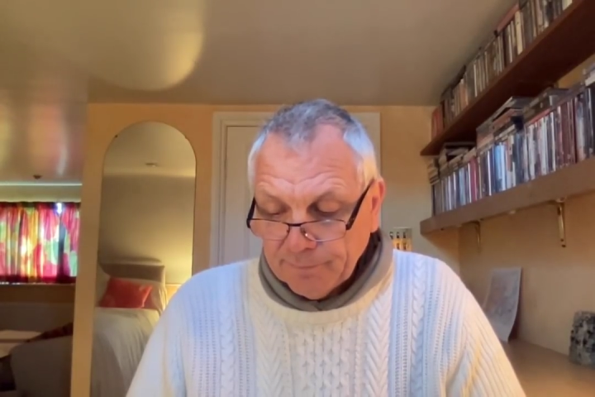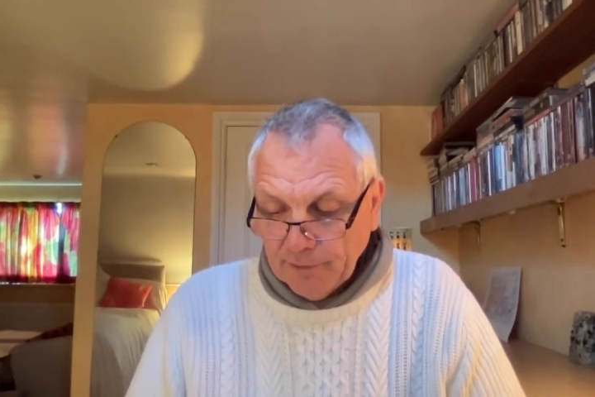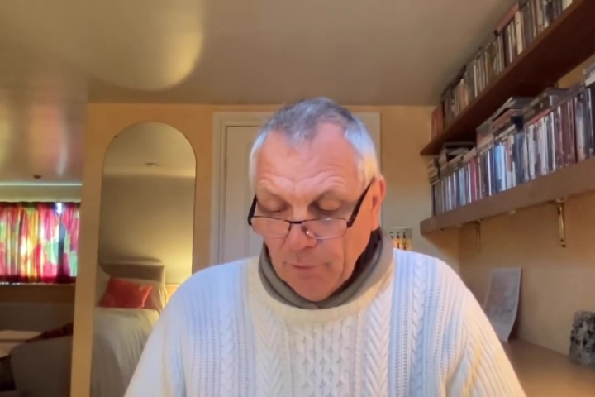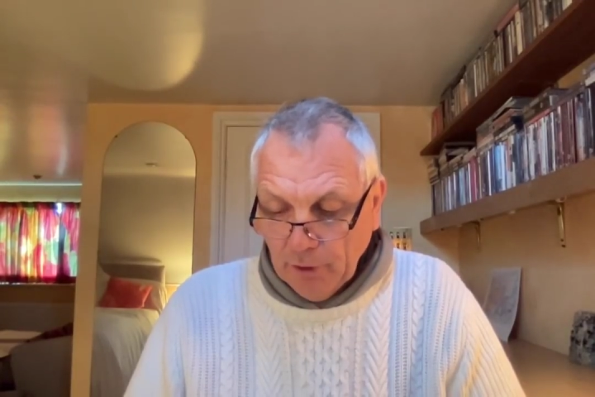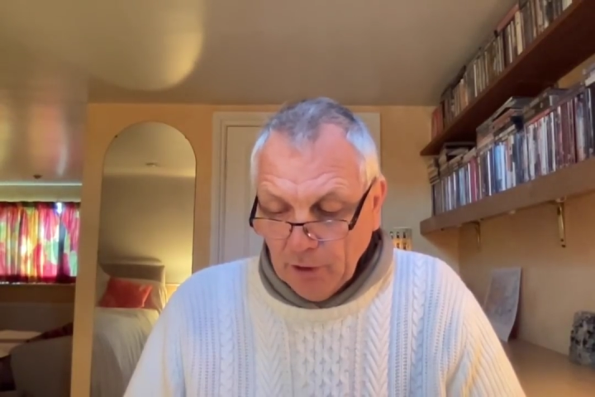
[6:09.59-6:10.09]

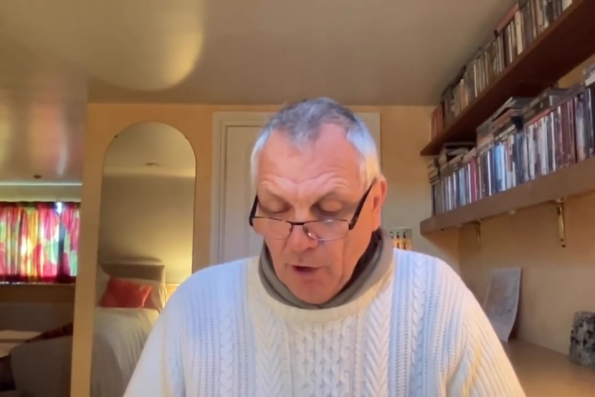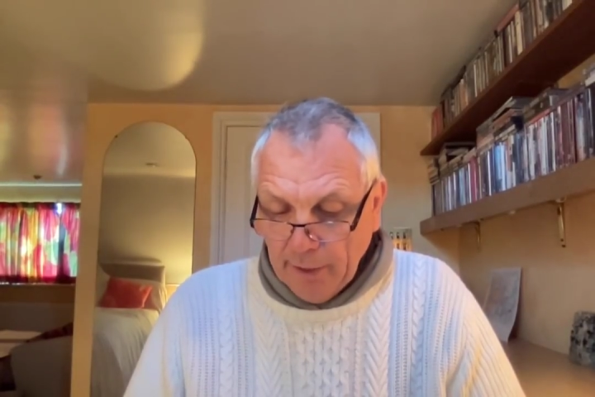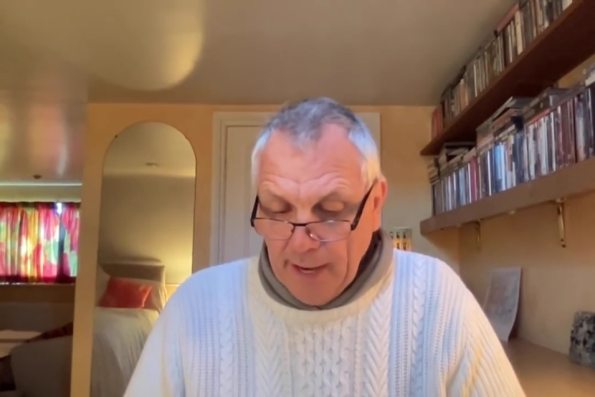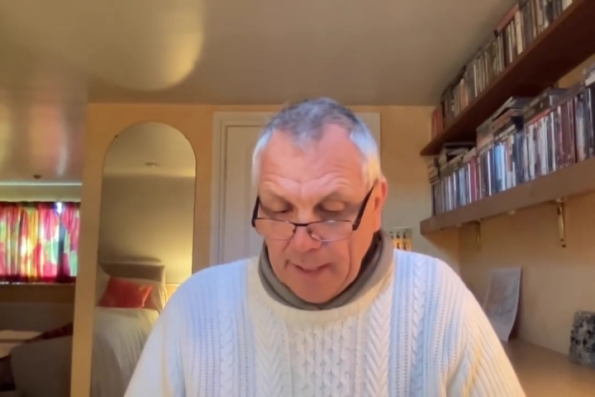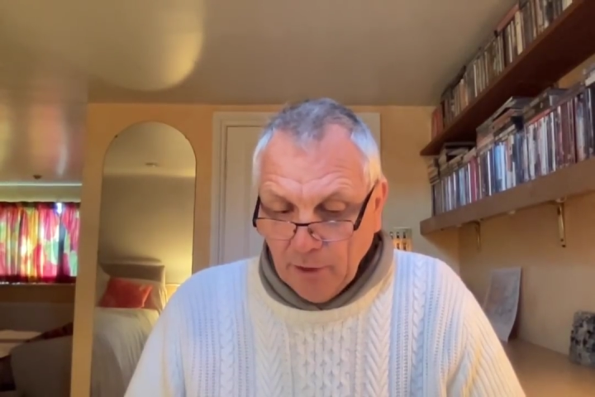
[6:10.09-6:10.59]
They want to kind
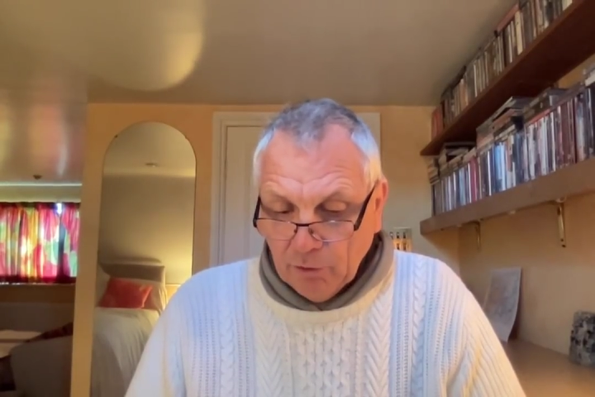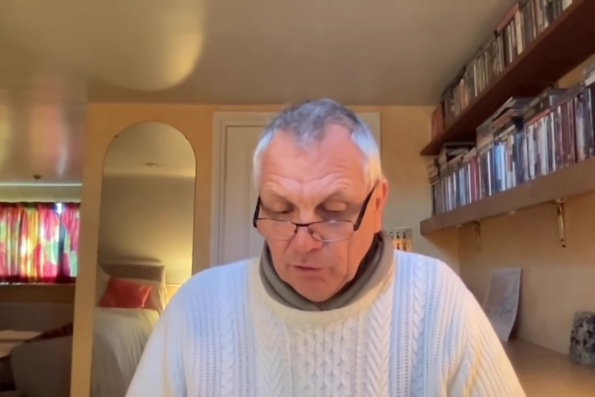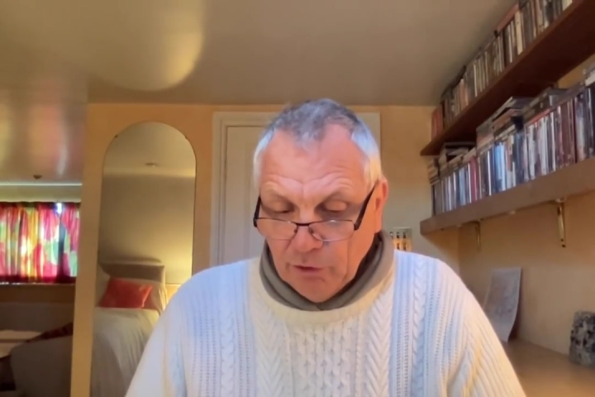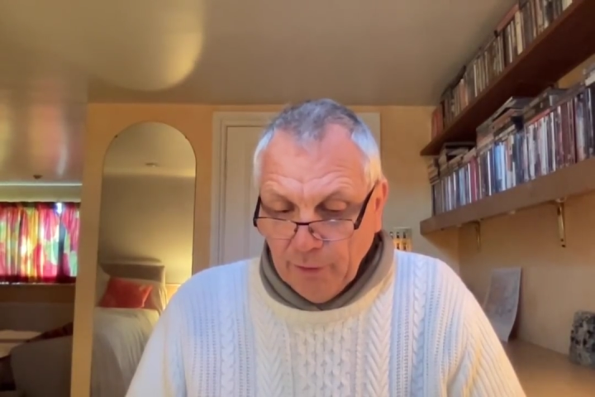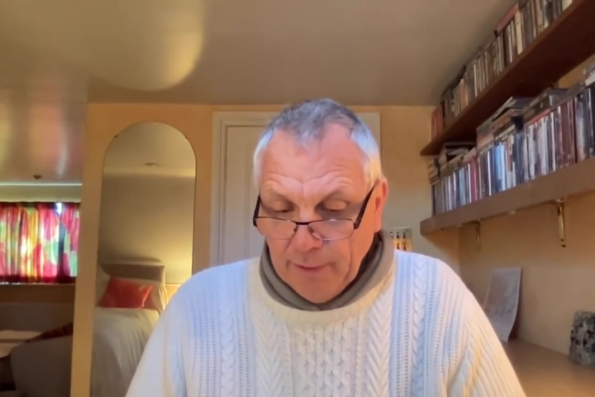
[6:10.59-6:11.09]
of hang on
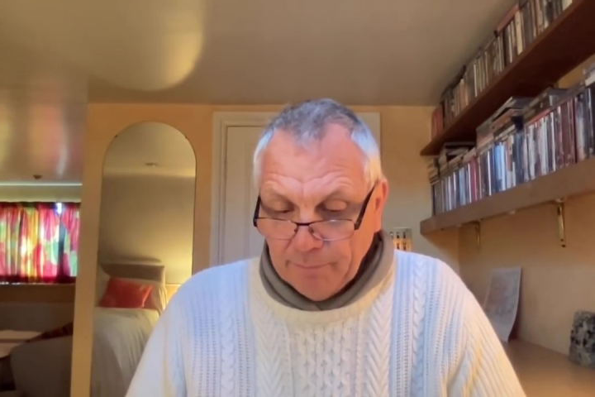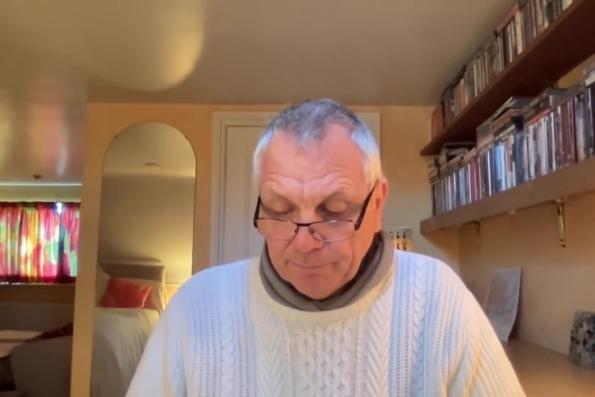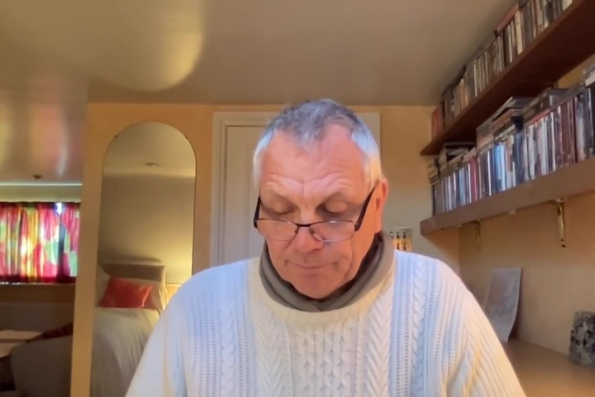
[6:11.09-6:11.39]
to it.